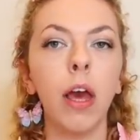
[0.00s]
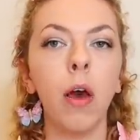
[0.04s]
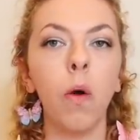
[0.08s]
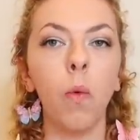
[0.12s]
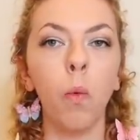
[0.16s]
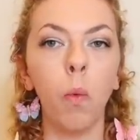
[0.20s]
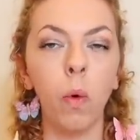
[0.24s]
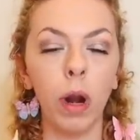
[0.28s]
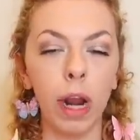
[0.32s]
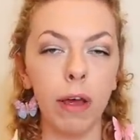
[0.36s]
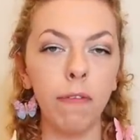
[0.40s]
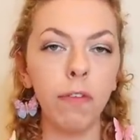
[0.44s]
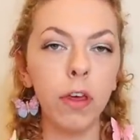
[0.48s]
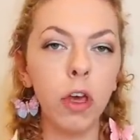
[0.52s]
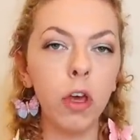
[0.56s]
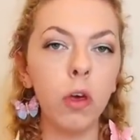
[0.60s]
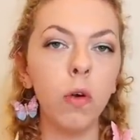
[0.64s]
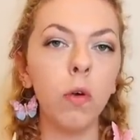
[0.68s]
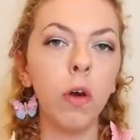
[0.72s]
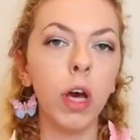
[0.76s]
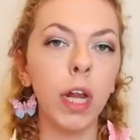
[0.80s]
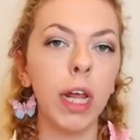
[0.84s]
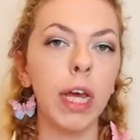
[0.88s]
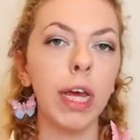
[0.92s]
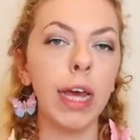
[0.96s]
Whatever you're
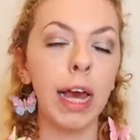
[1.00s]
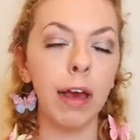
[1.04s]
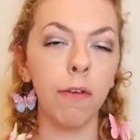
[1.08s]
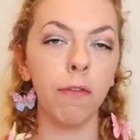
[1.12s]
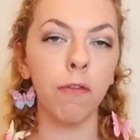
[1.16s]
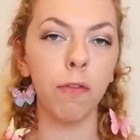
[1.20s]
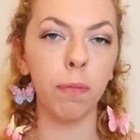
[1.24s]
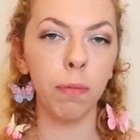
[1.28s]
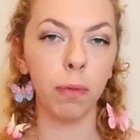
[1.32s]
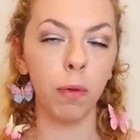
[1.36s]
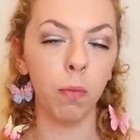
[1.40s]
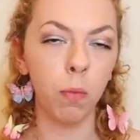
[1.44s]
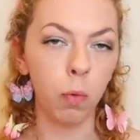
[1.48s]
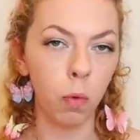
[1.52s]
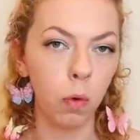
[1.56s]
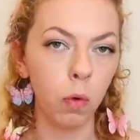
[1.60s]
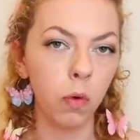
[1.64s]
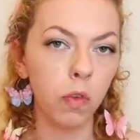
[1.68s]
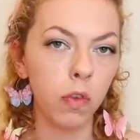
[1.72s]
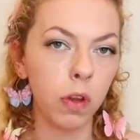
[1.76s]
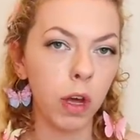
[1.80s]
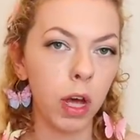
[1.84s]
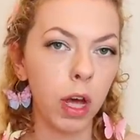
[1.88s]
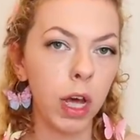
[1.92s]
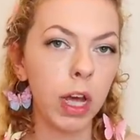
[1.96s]
going to get from the
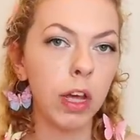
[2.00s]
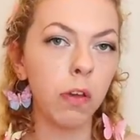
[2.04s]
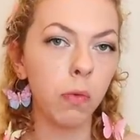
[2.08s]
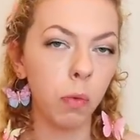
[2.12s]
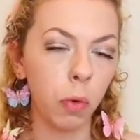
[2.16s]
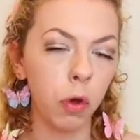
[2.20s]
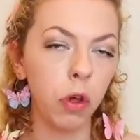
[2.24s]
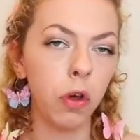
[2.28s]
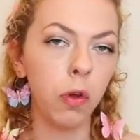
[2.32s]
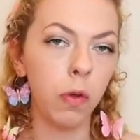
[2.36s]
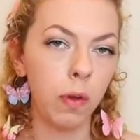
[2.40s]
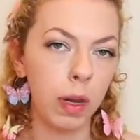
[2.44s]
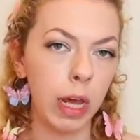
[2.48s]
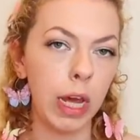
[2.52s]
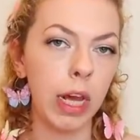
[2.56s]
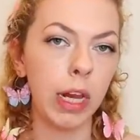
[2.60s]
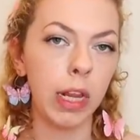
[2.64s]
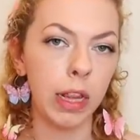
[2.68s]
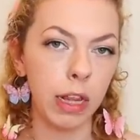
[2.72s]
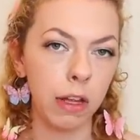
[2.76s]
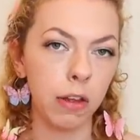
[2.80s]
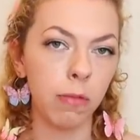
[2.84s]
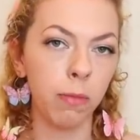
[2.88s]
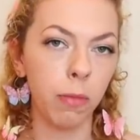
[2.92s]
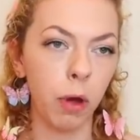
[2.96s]
water is what you need
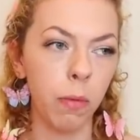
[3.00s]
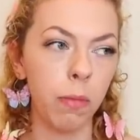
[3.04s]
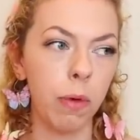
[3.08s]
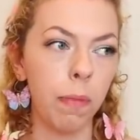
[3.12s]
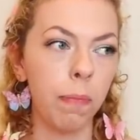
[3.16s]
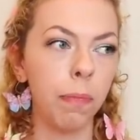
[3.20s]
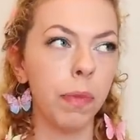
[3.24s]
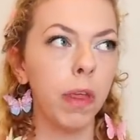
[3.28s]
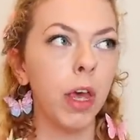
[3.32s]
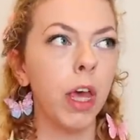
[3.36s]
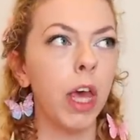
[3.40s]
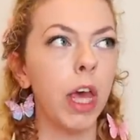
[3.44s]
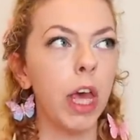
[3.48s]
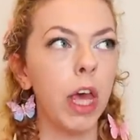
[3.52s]
at this moment.